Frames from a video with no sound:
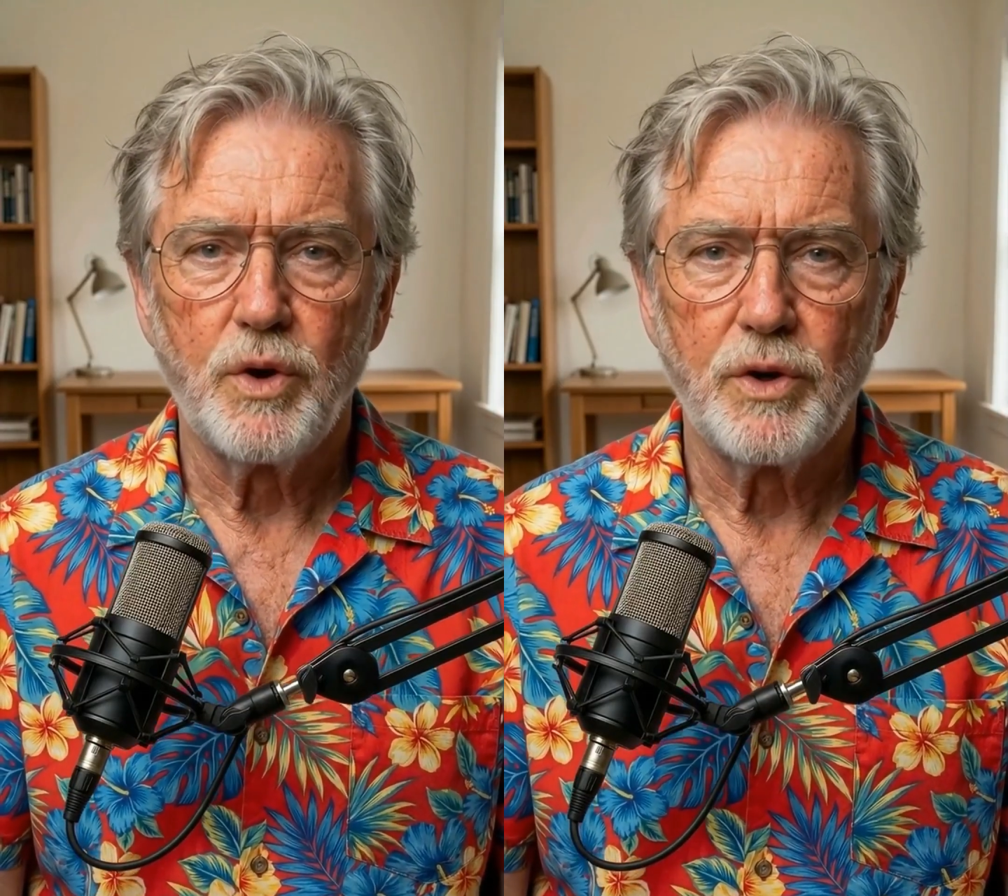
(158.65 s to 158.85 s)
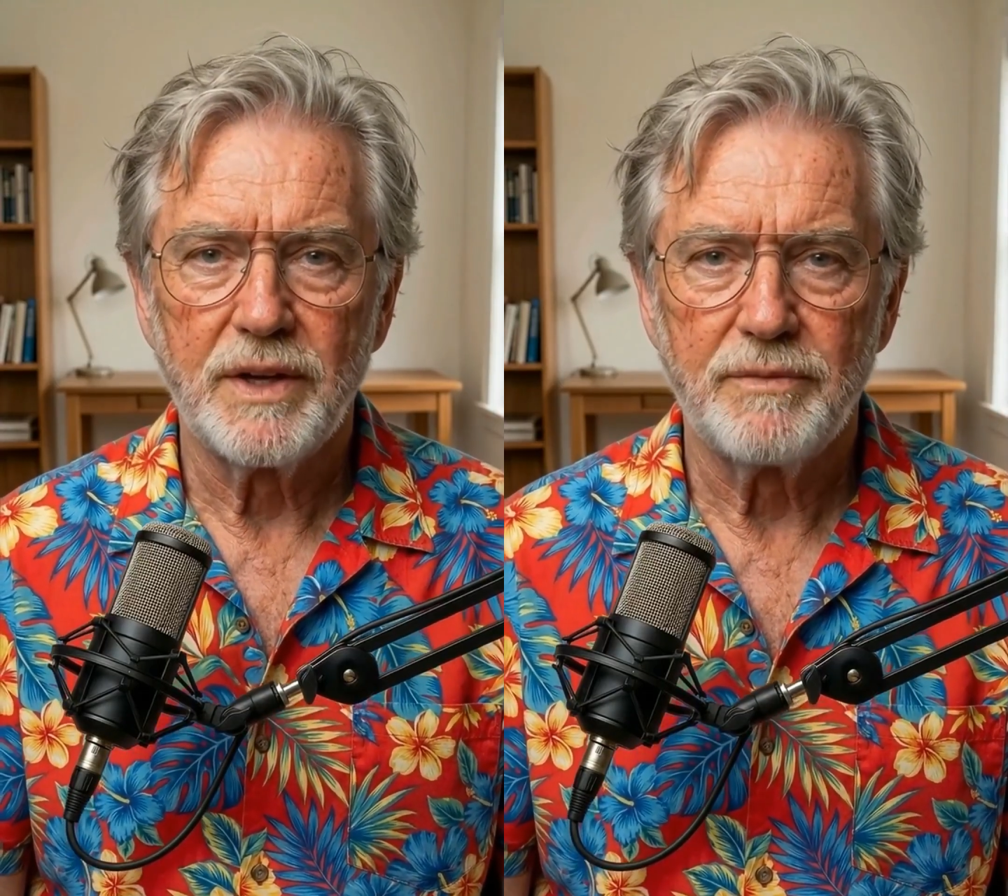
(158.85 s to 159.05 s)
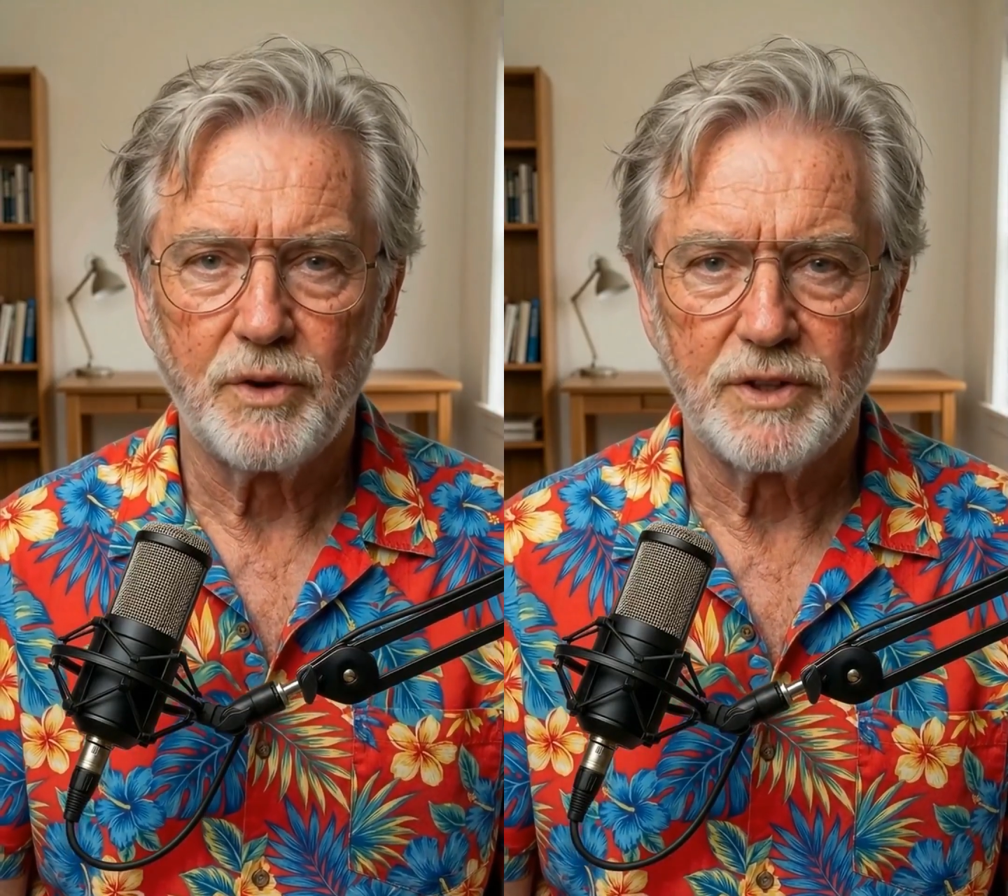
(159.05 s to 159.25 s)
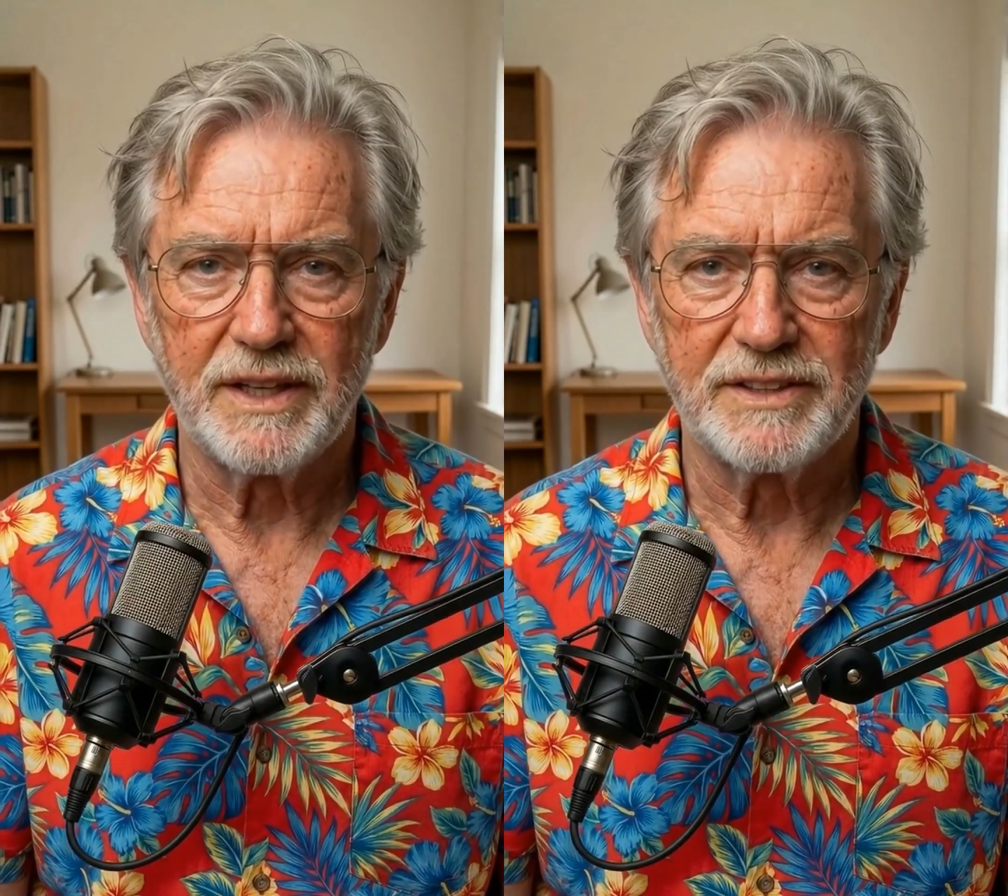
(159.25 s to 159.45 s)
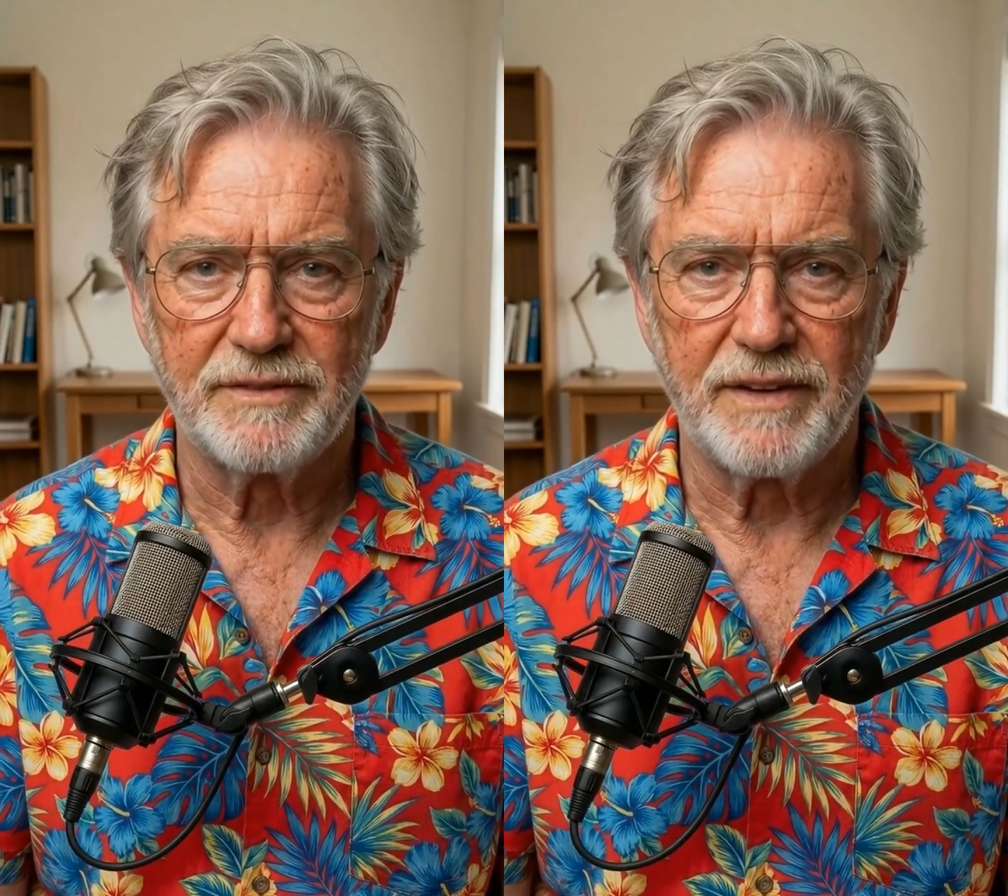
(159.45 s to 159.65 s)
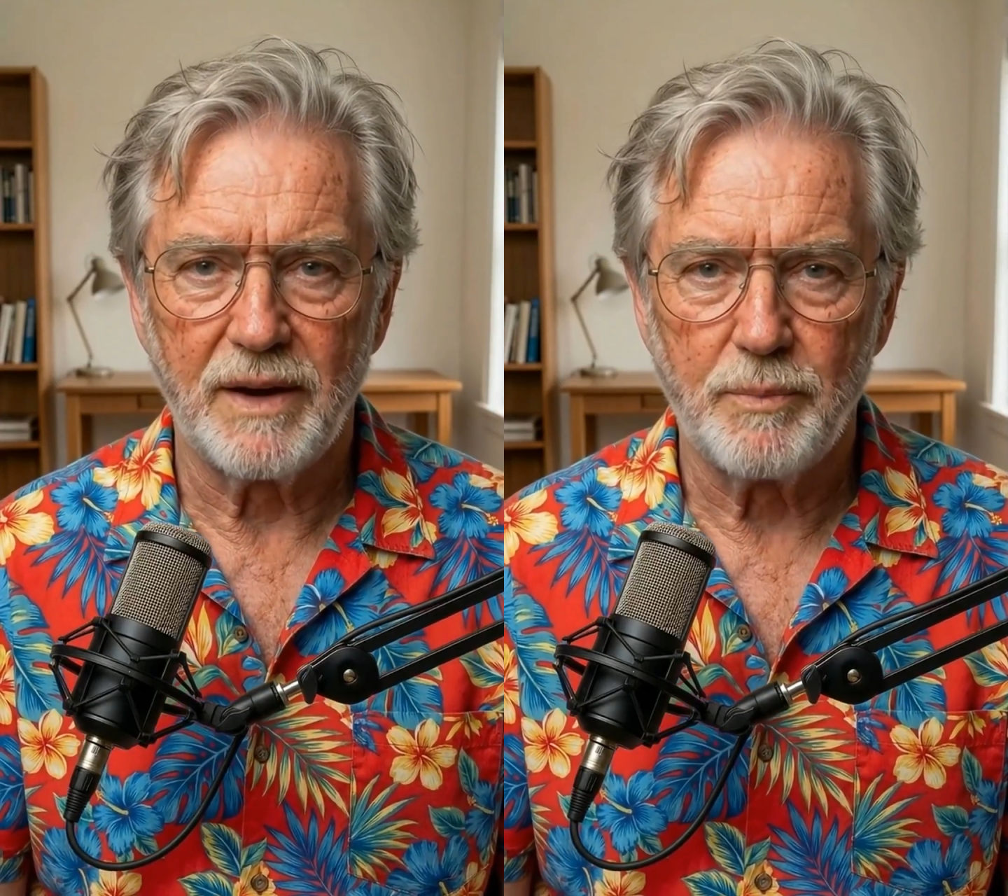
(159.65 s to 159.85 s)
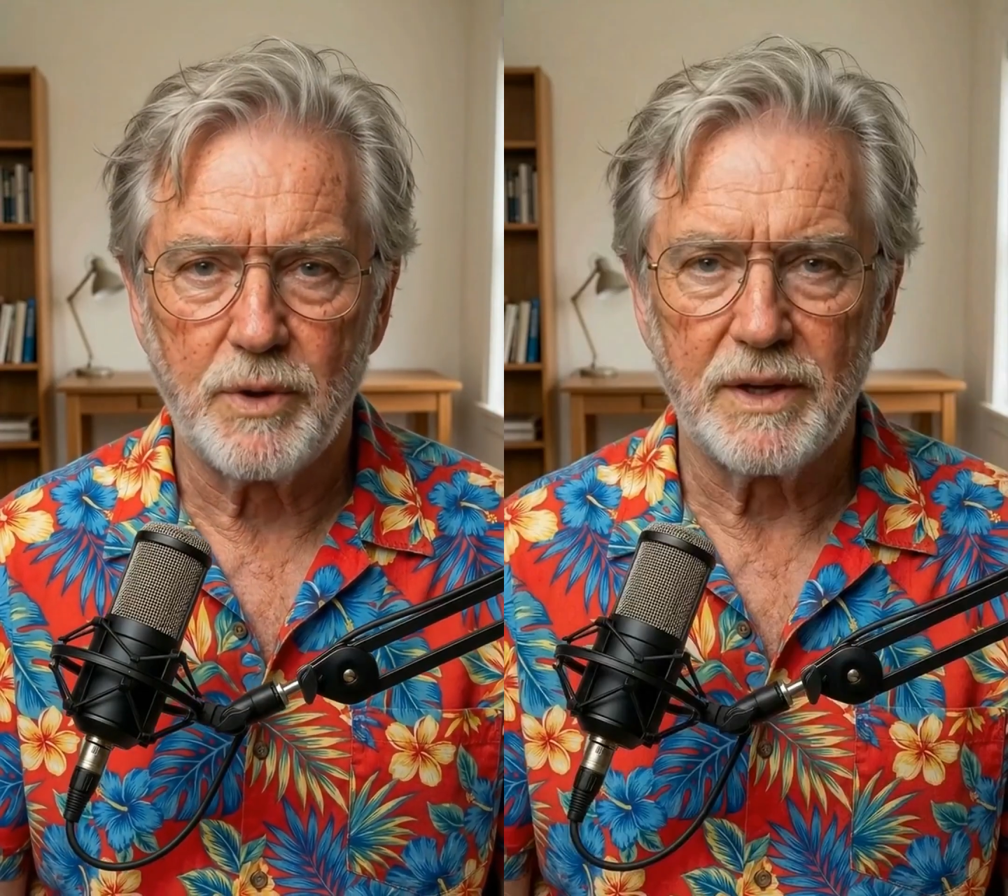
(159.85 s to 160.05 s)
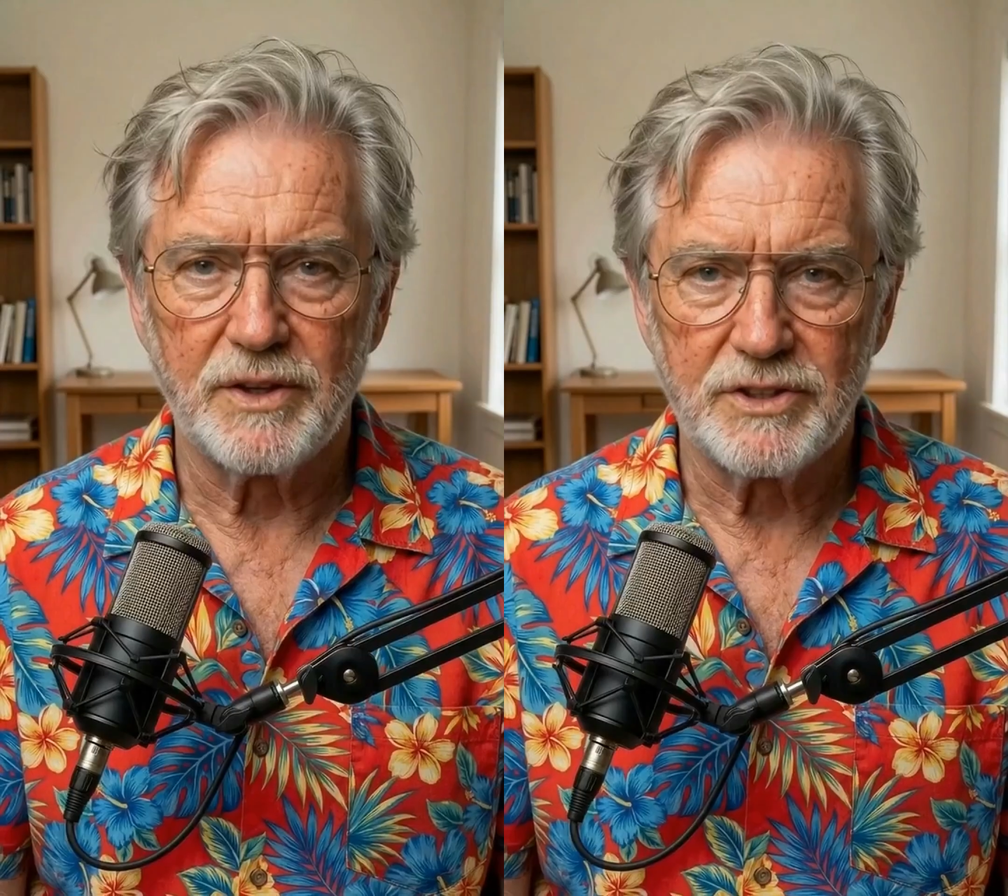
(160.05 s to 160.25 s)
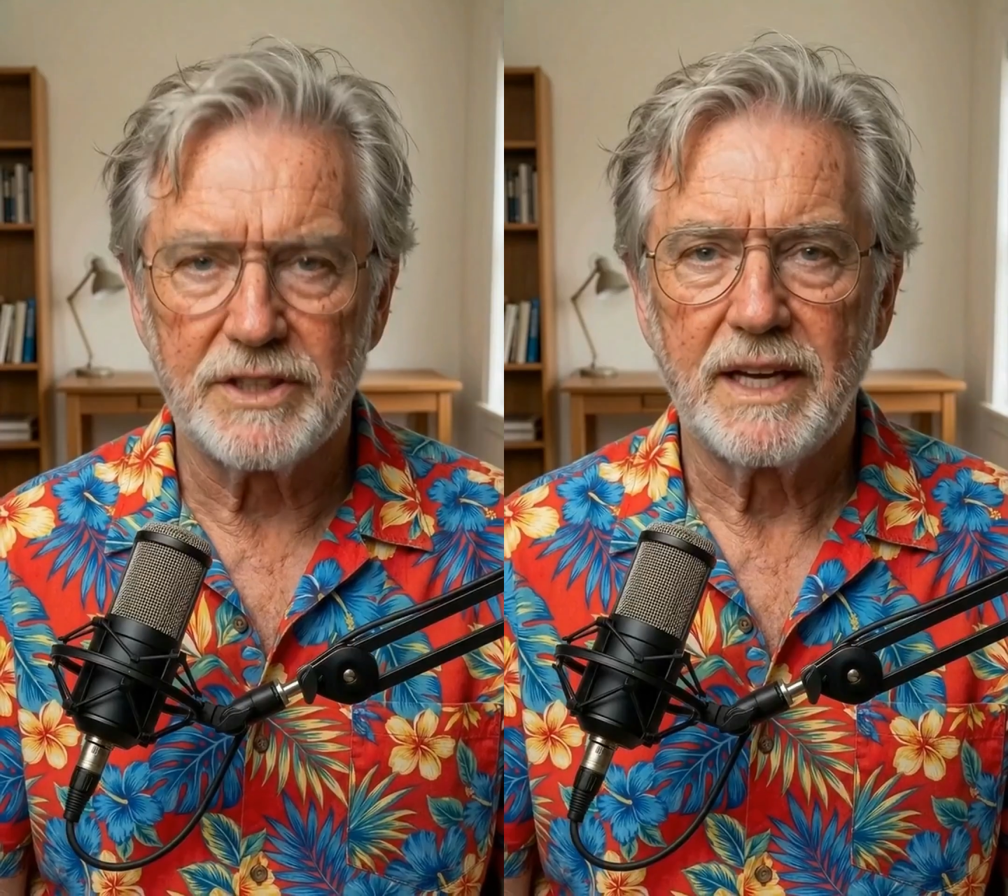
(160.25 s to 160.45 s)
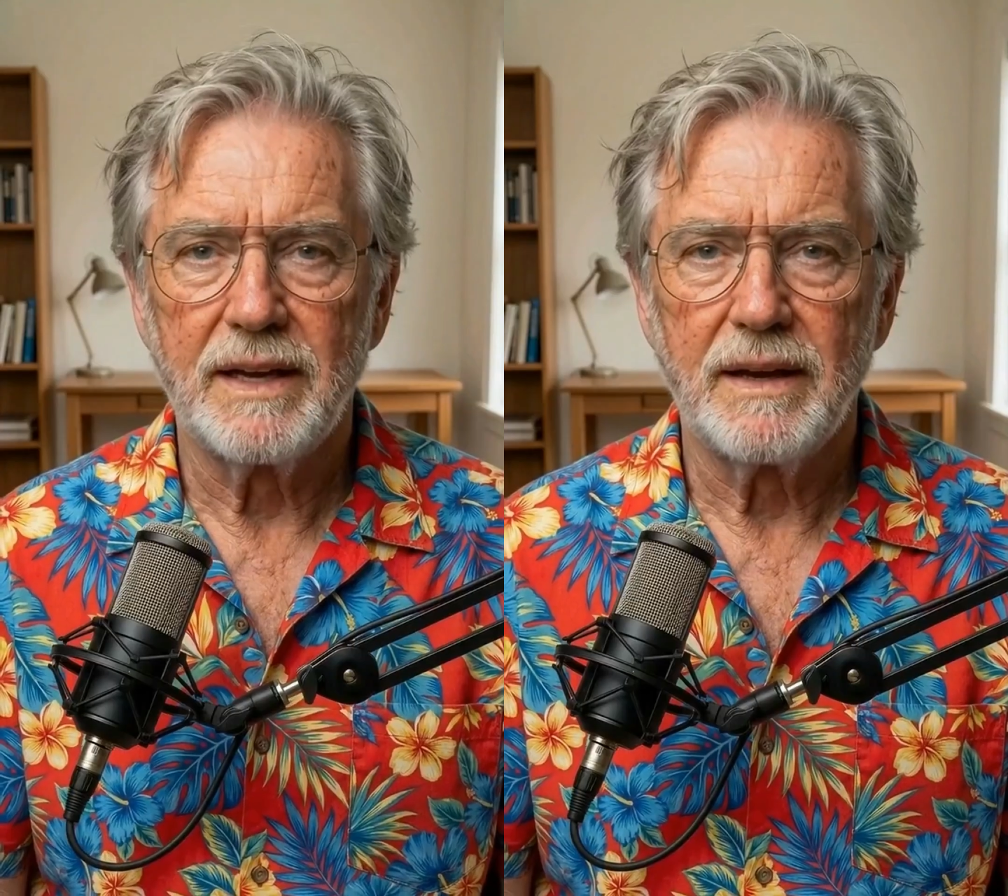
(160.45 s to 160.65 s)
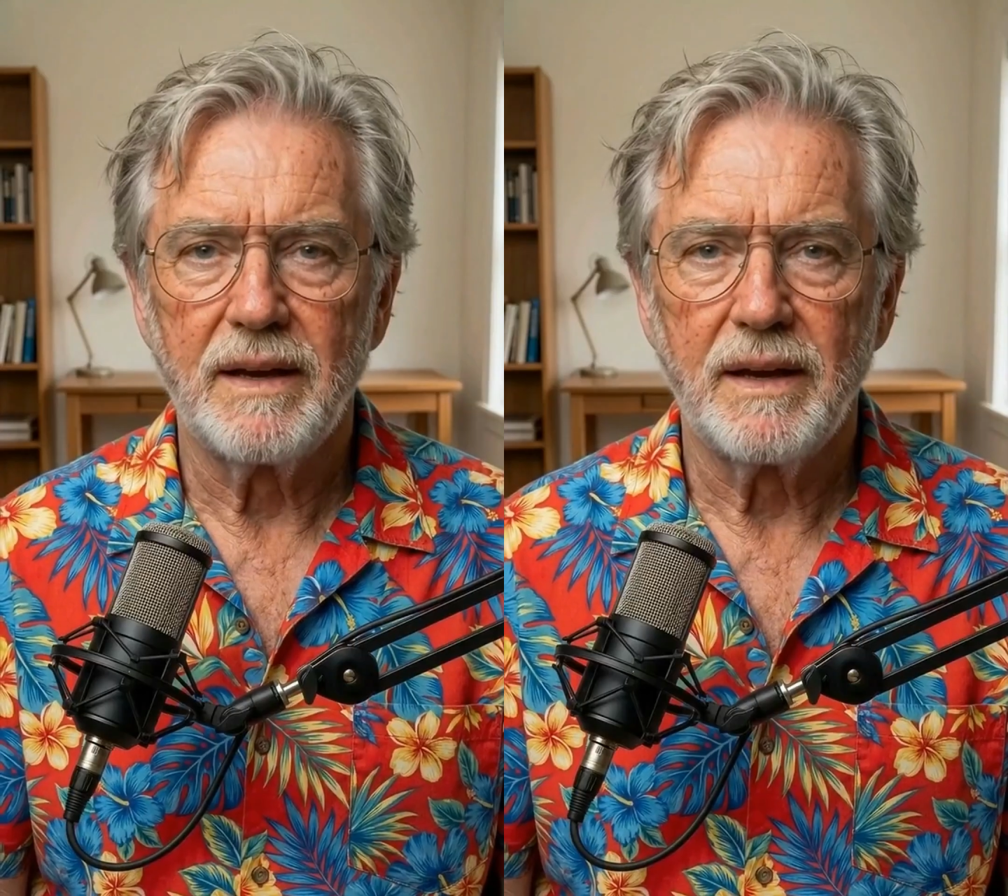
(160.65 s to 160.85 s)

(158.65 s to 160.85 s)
early voting is available in your state,